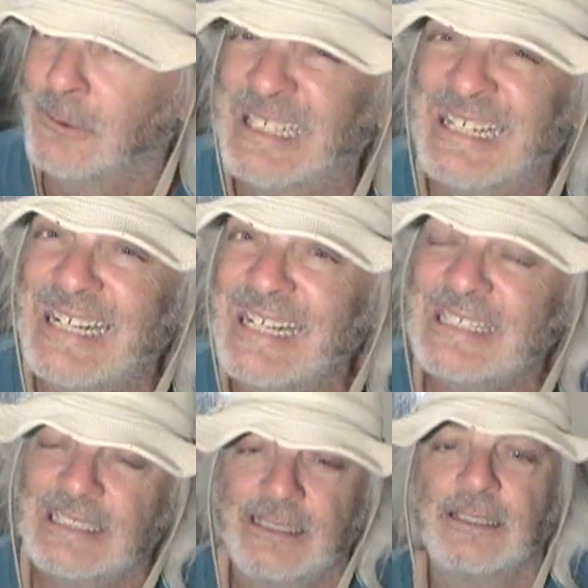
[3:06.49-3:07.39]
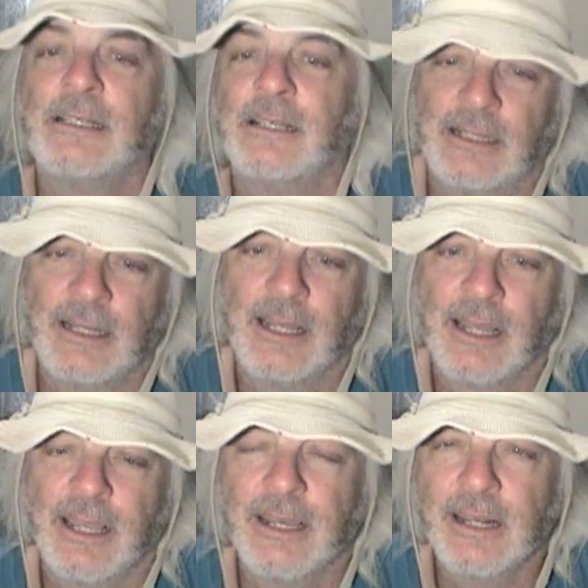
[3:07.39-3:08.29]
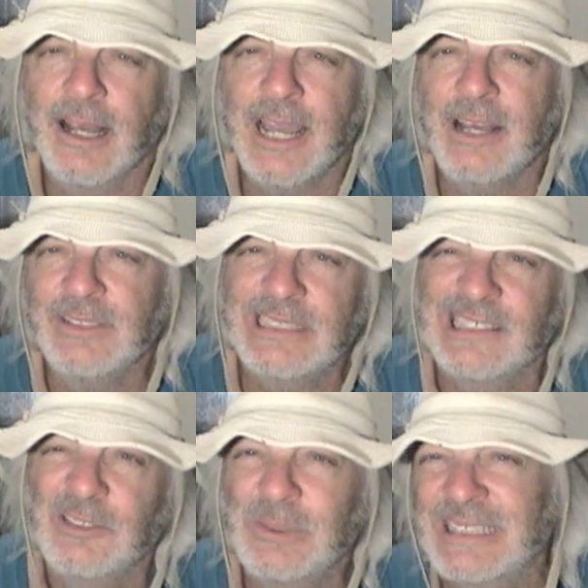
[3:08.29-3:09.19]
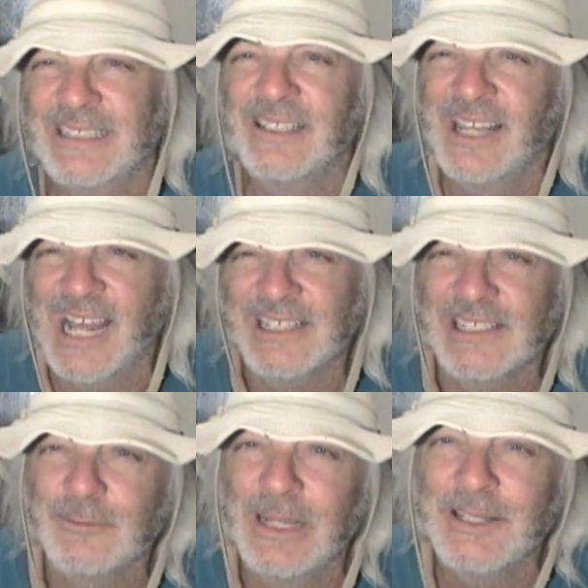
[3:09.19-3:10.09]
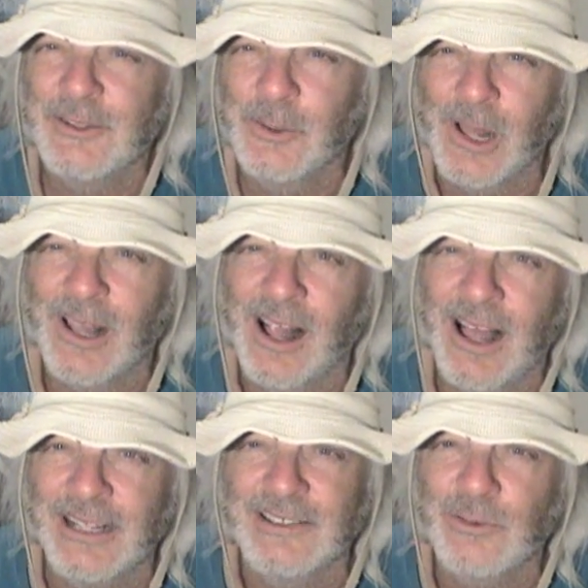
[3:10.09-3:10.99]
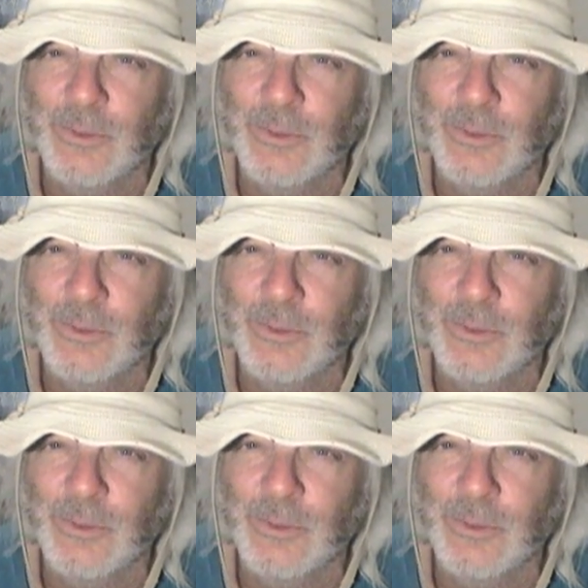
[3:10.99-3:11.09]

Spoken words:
right? And I have a suspicion that just makes you all hot and